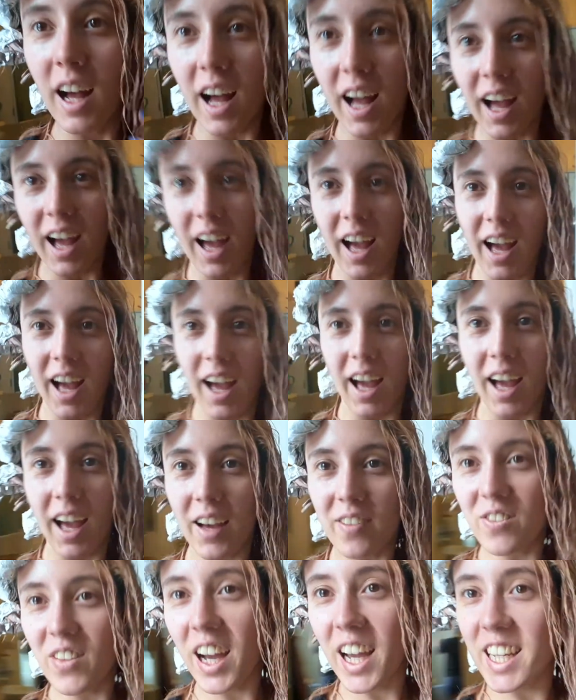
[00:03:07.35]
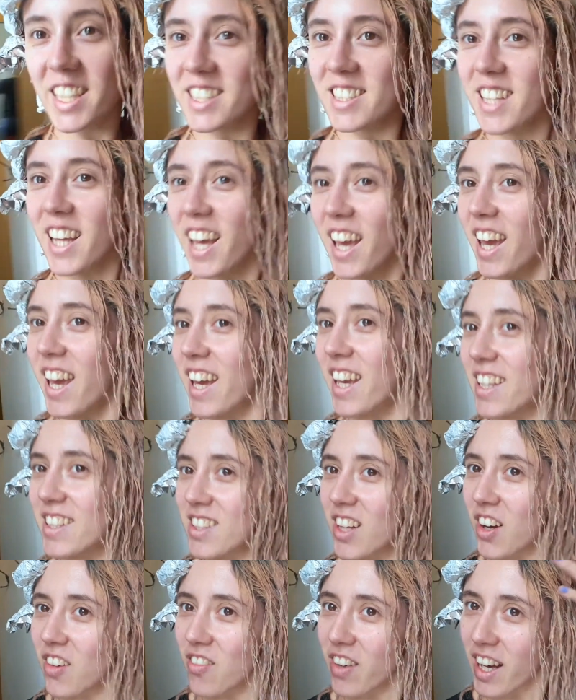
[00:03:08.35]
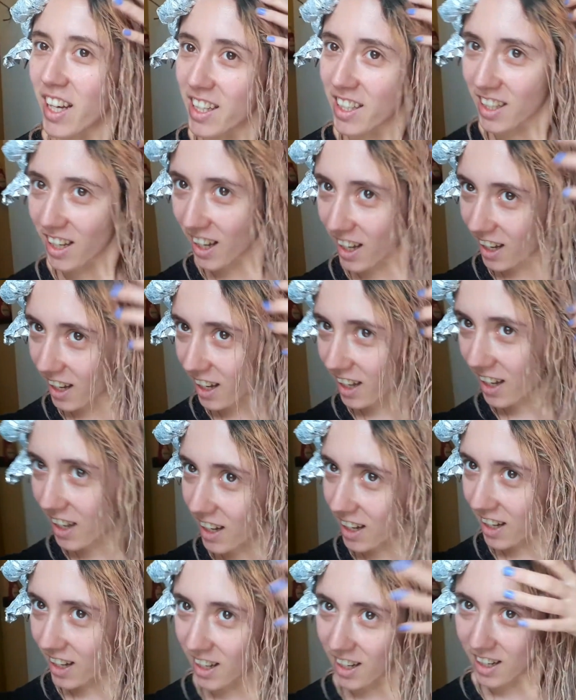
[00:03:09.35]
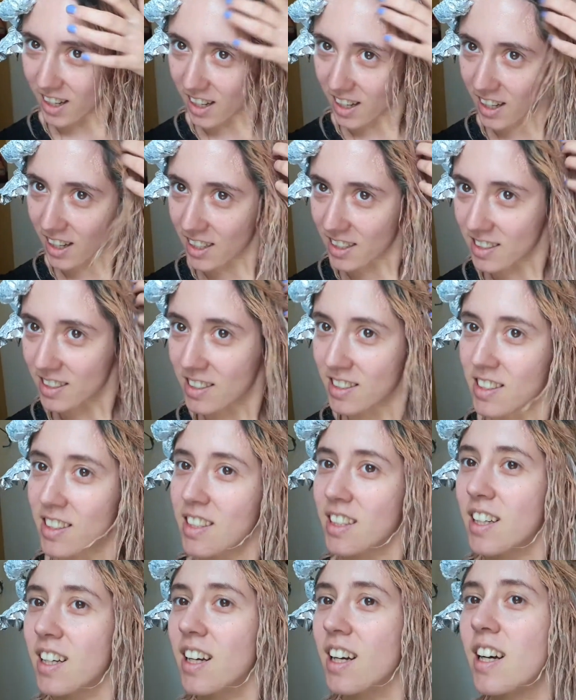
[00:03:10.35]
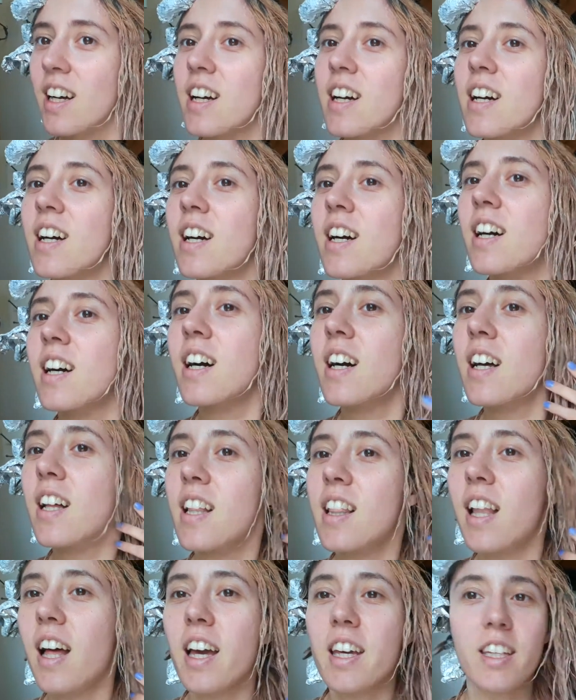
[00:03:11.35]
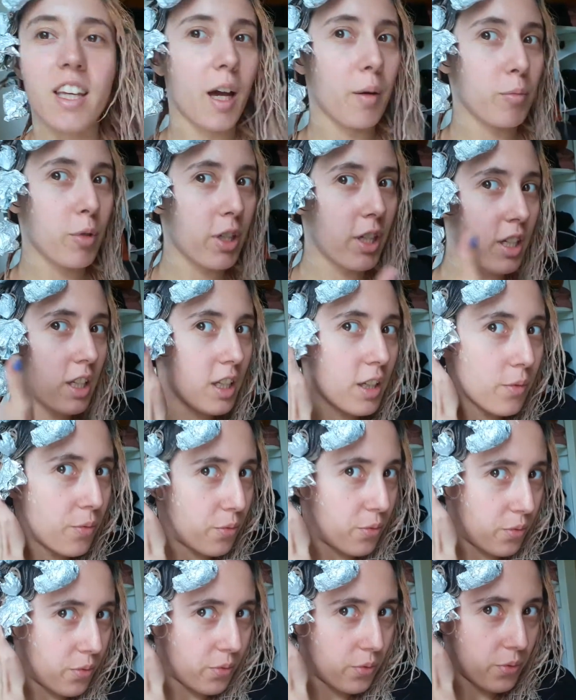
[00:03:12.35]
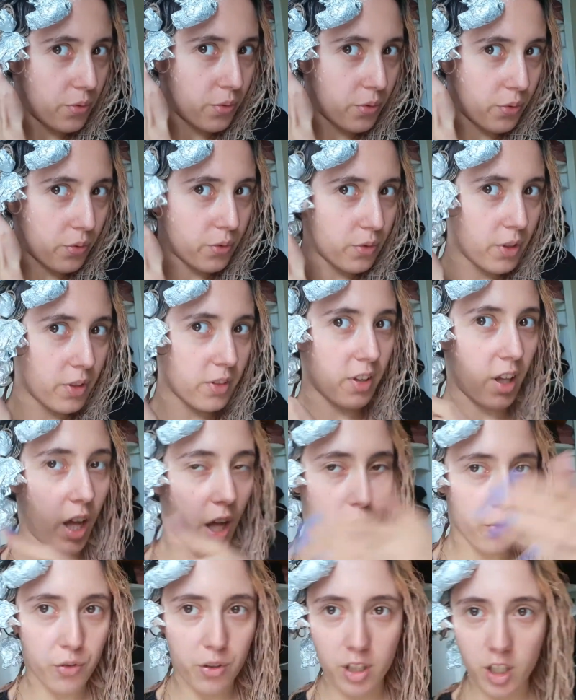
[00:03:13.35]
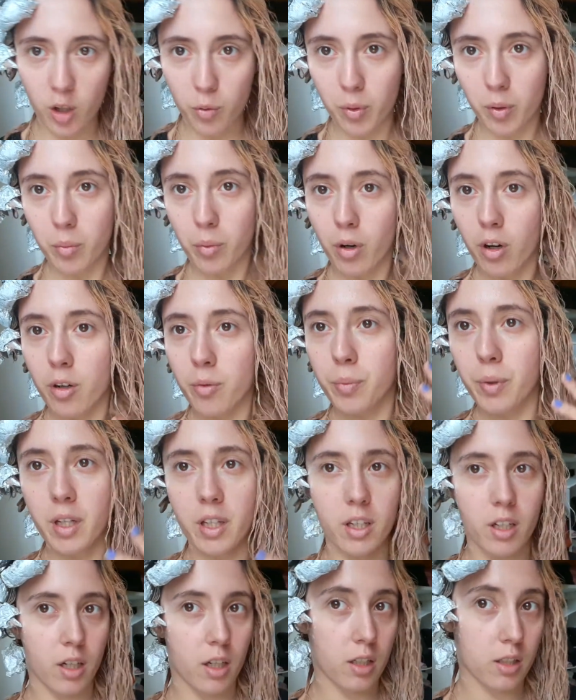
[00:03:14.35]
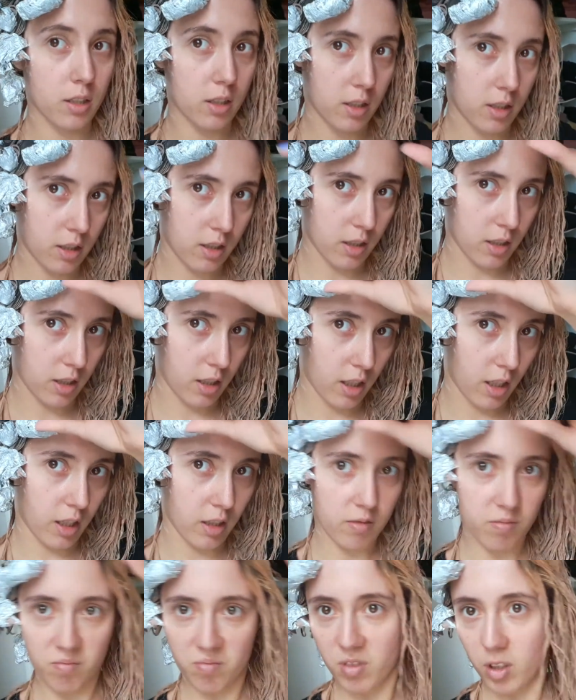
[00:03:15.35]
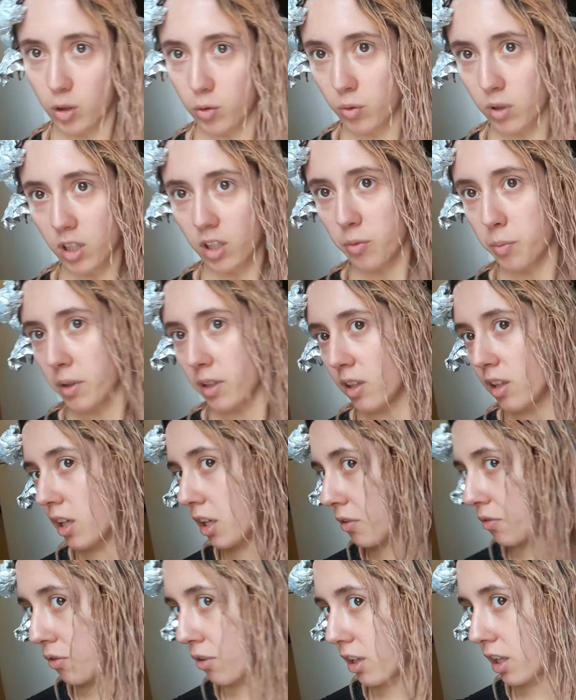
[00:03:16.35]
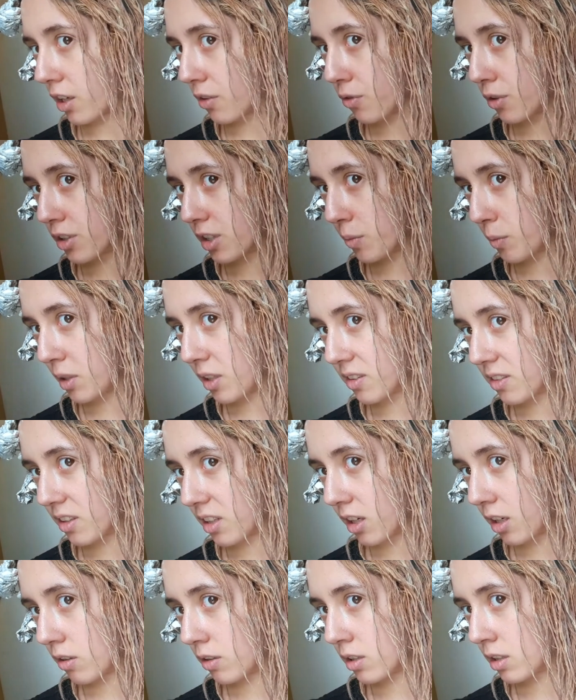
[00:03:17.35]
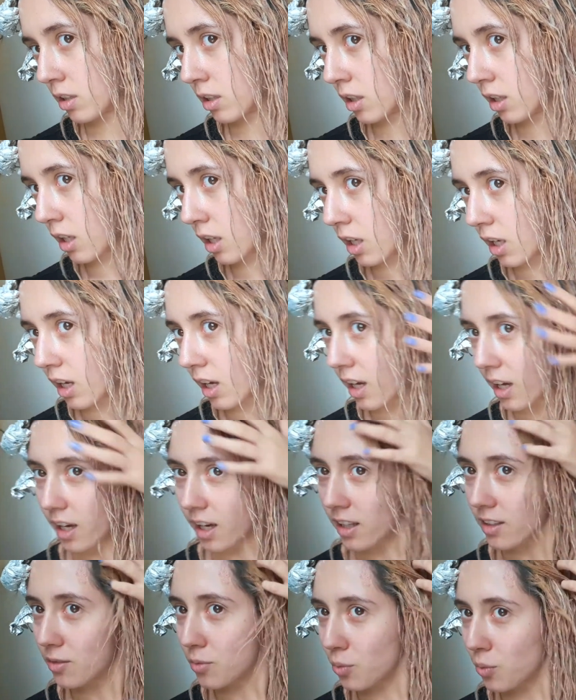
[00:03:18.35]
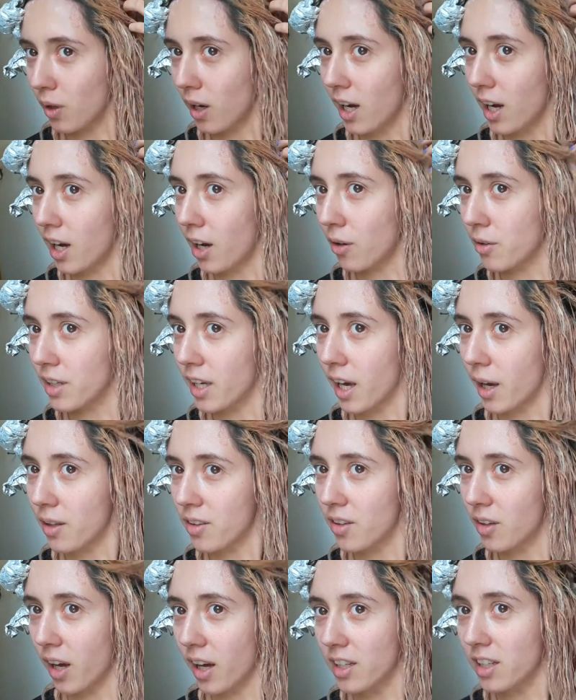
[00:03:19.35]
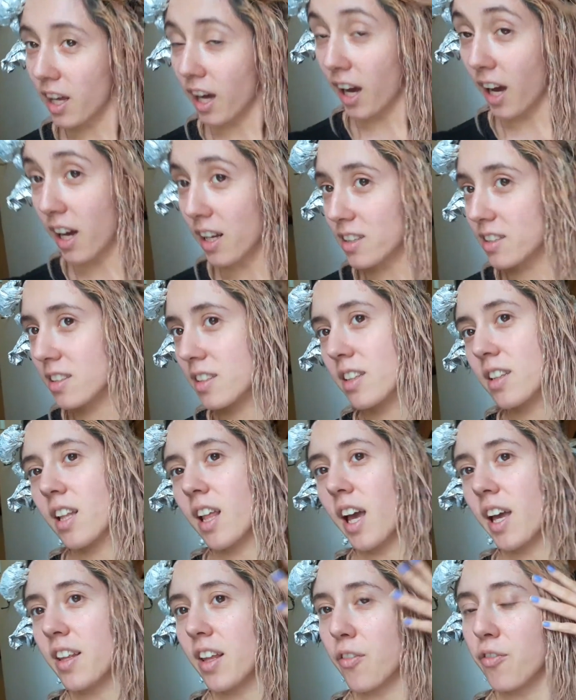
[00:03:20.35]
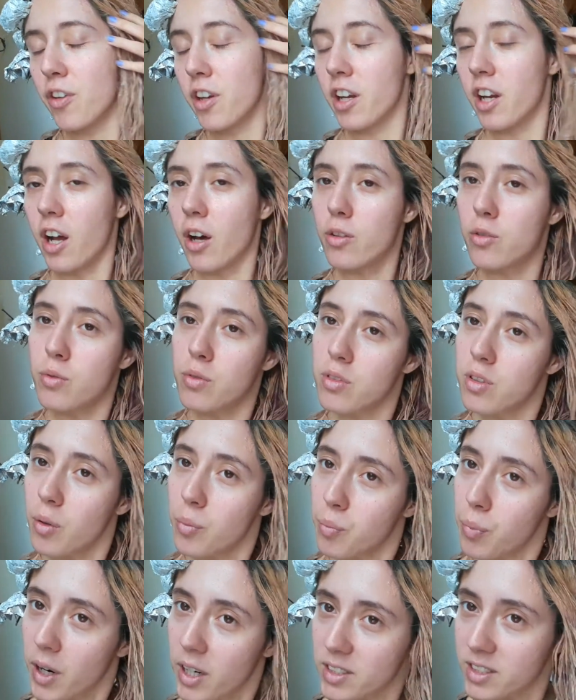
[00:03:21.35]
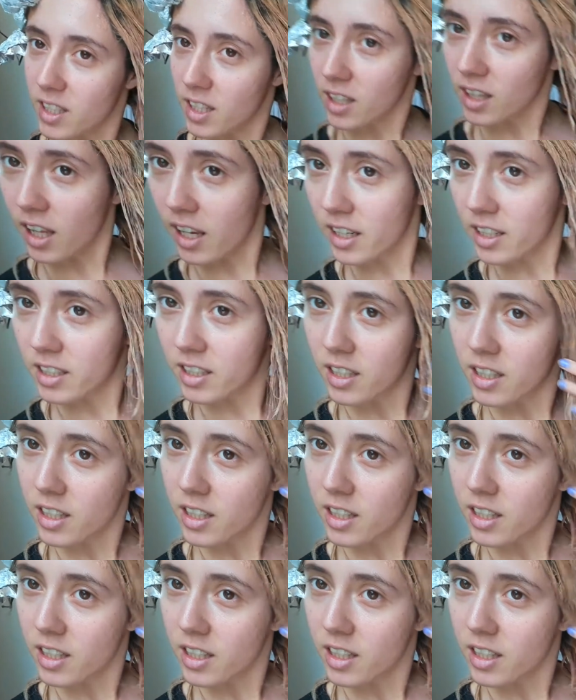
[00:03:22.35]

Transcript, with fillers: Ah, my face! Oh my god! Like, I'm gonna leave this half a little bit more because yeah, this one has been like for like 40 minutes an hour. And wow, yes, and I, uh, as I figured out, some parts are like